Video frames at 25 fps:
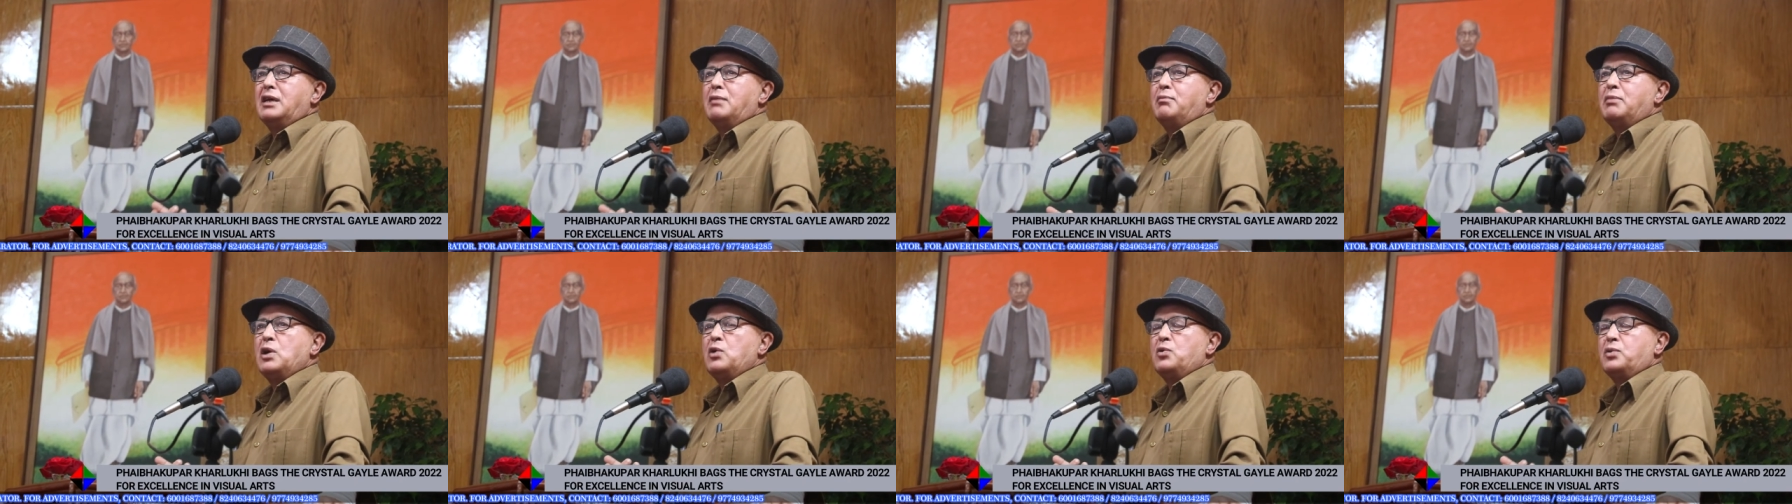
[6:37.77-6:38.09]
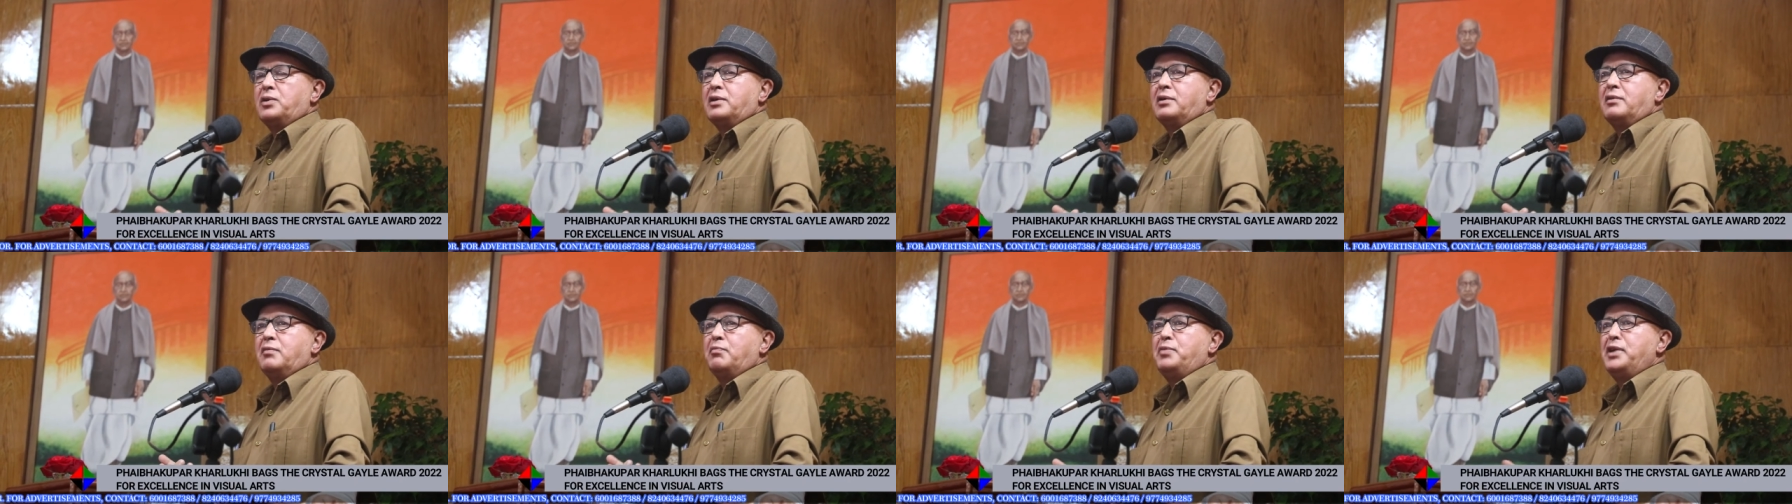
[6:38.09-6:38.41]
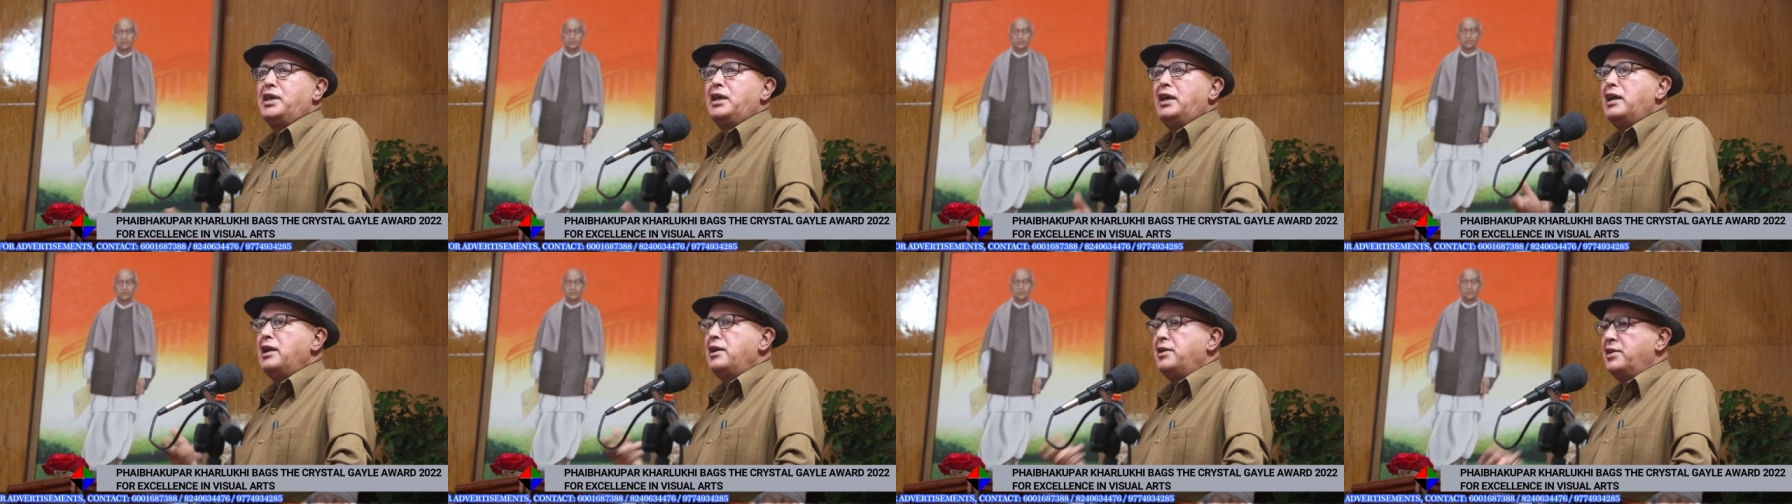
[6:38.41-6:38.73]
about
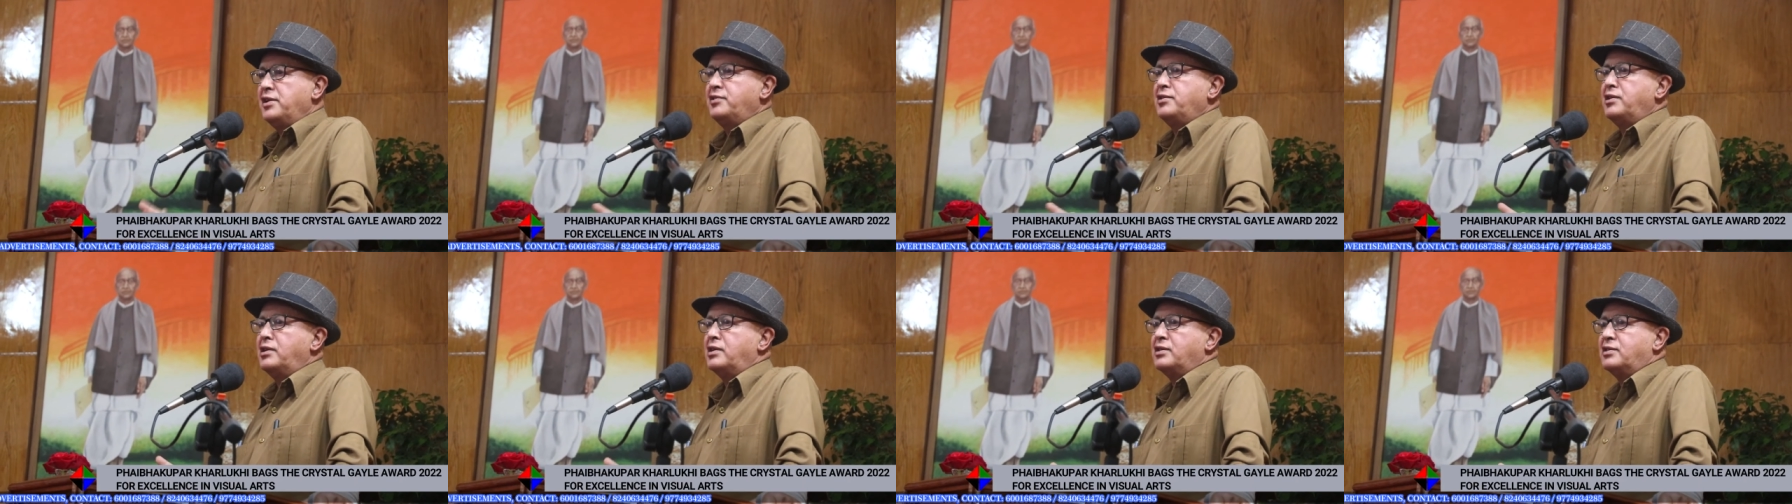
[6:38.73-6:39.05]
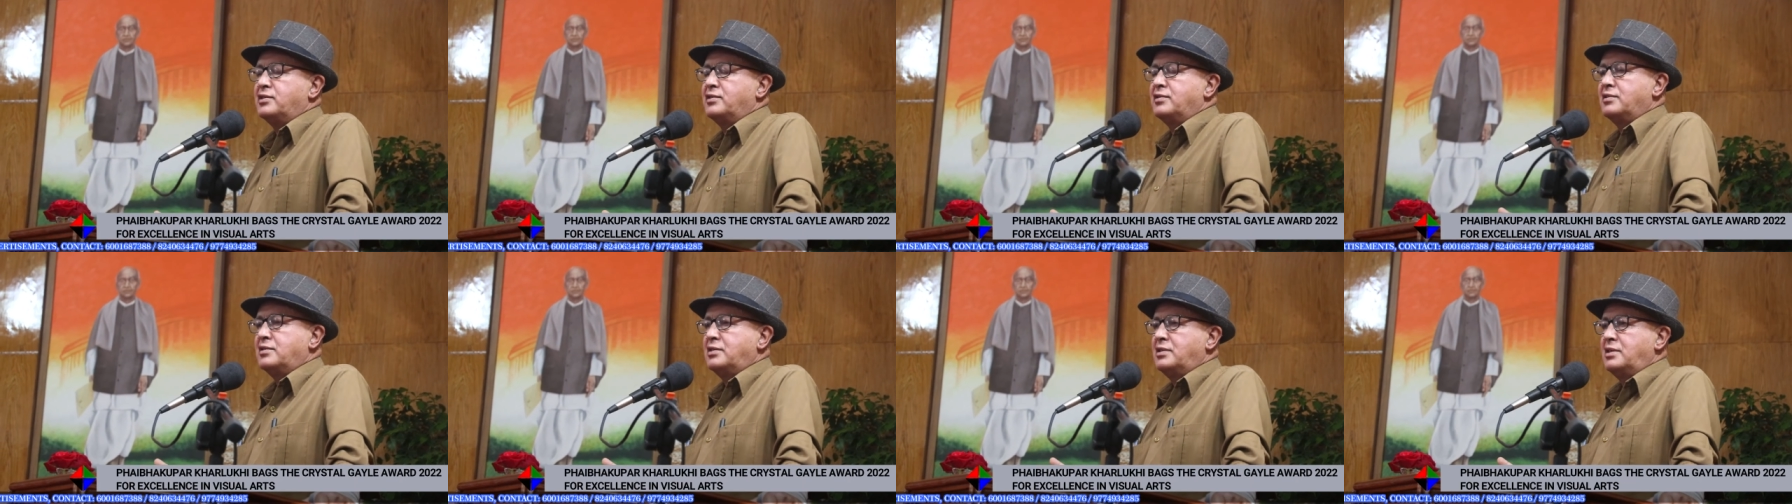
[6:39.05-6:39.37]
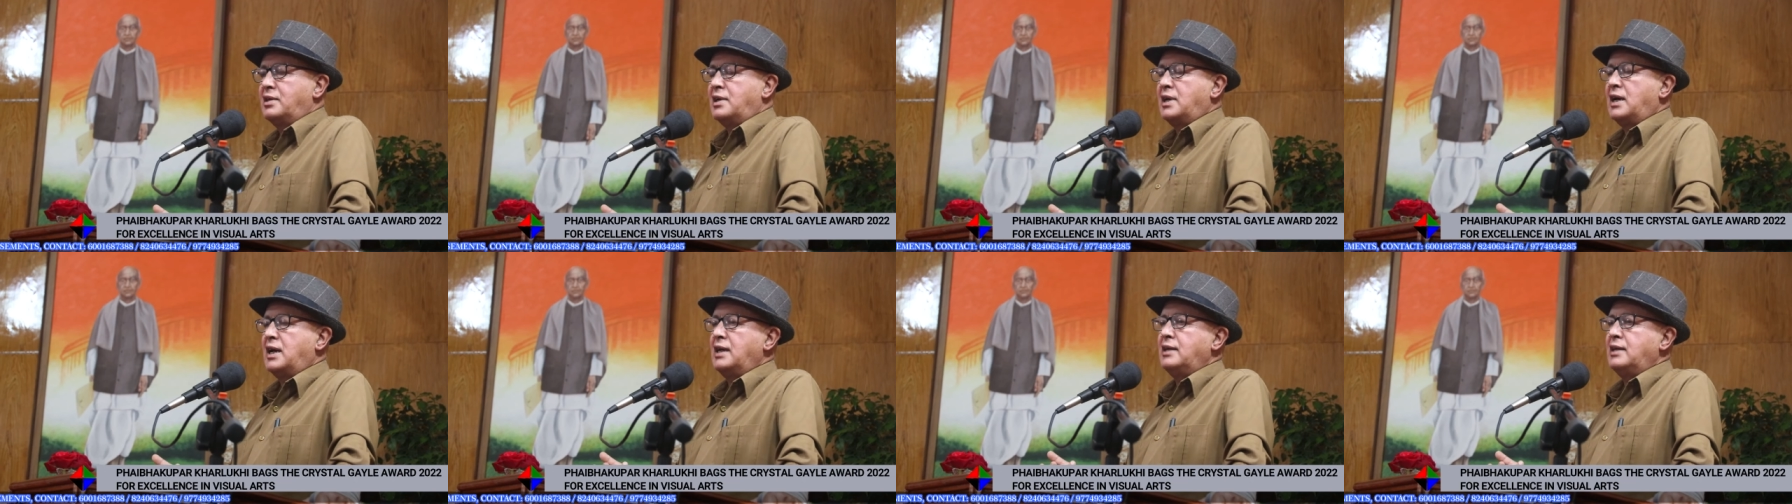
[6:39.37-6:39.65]
being indigenous?